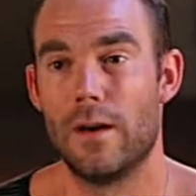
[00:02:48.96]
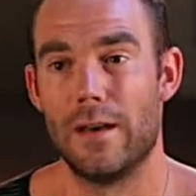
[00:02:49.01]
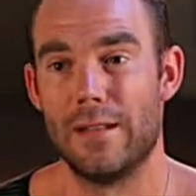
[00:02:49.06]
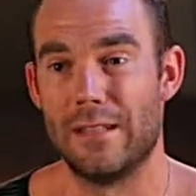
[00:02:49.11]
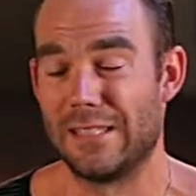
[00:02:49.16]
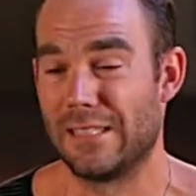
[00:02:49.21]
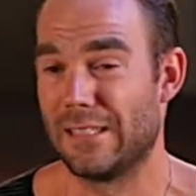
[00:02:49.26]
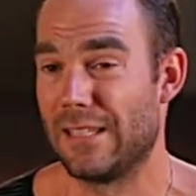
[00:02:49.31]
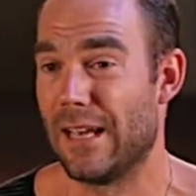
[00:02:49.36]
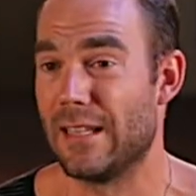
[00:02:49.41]

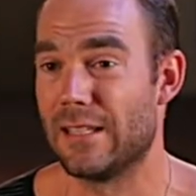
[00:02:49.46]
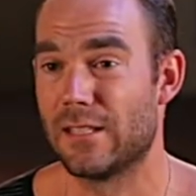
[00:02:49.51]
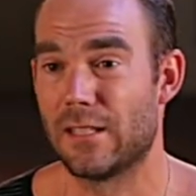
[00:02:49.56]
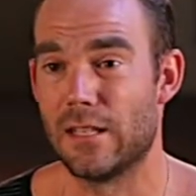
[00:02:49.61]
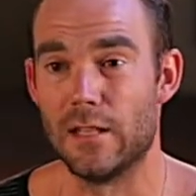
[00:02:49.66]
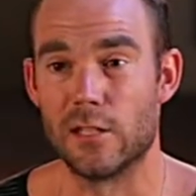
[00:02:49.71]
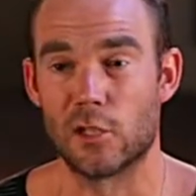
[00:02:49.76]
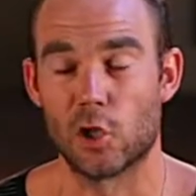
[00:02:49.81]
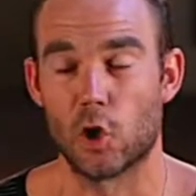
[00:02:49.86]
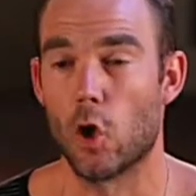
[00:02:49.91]
In a sense,
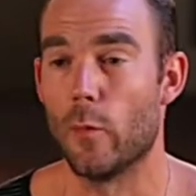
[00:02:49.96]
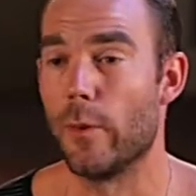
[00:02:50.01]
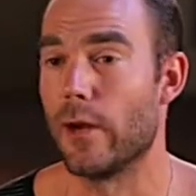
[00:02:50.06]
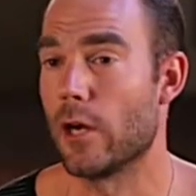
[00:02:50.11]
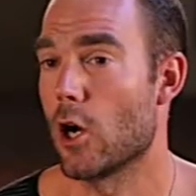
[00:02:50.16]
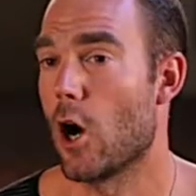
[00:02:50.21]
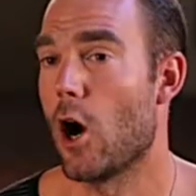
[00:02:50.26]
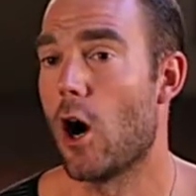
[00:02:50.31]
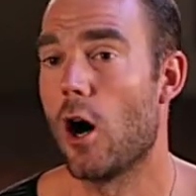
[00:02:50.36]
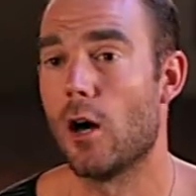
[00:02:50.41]
in this
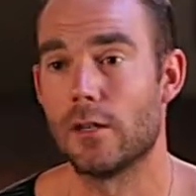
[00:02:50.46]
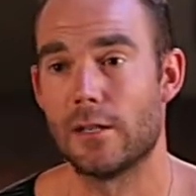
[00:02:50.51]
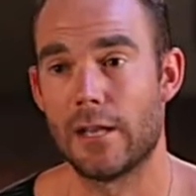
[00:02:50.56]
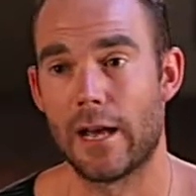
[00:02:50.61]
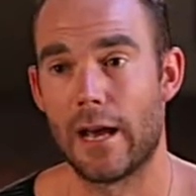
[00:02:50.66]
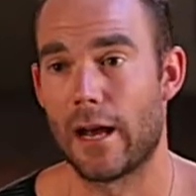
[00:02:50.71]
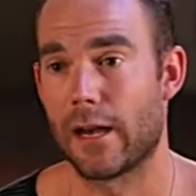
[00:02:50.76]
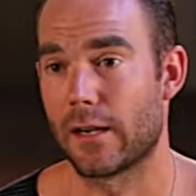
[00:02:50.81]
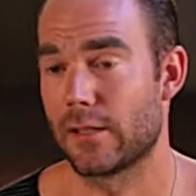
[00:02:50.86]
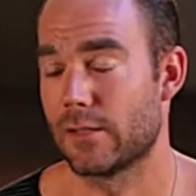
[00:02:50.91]
urban
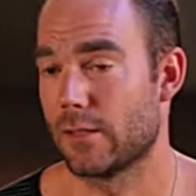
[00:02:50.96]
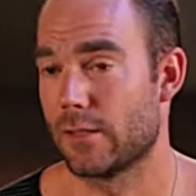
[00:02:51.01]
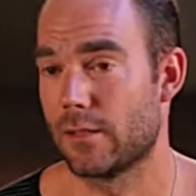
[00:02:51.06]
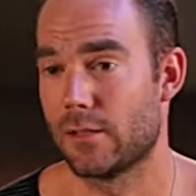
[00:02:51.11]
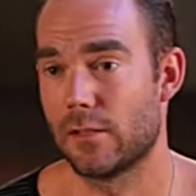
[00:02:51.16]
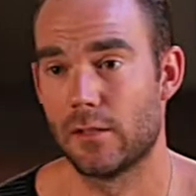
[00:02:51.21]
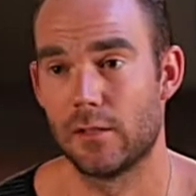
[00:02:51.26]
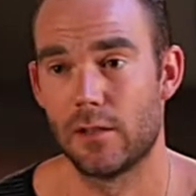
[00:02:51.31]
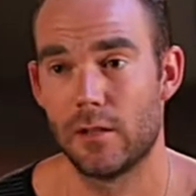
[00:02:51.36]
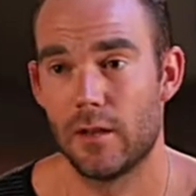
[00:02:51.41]

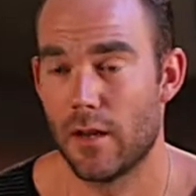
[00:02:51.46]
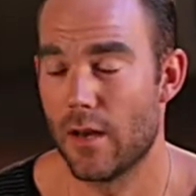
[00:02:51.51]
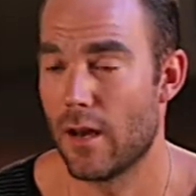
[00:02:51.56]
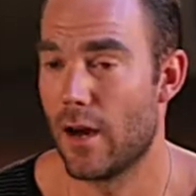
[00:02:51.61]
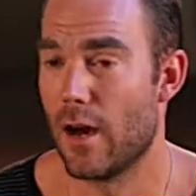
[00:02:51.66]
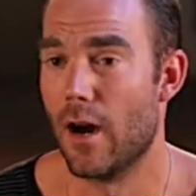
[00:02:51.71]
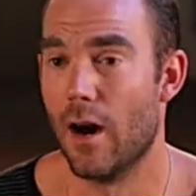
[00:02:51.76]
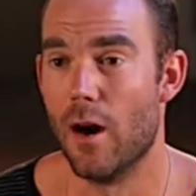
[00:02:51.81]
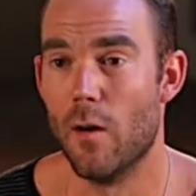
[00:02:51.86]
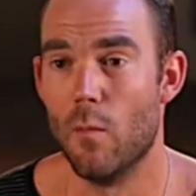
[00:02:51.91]
context,
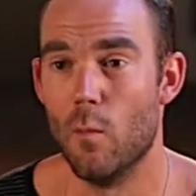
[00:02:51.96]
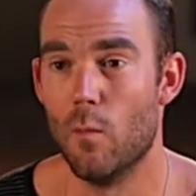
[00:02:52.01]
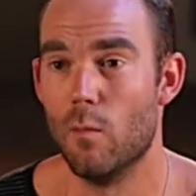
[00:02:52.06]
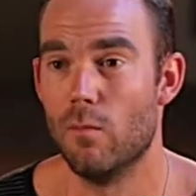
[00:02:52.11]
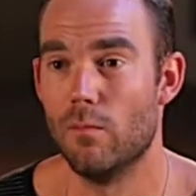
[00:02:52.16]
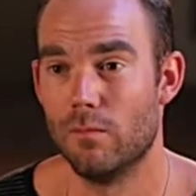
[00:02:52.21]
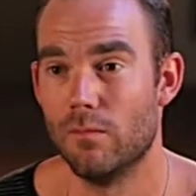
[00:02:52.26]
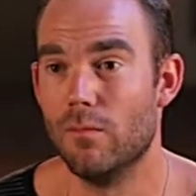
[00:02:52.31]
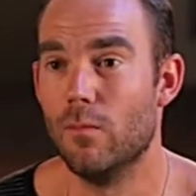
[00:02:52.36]
um,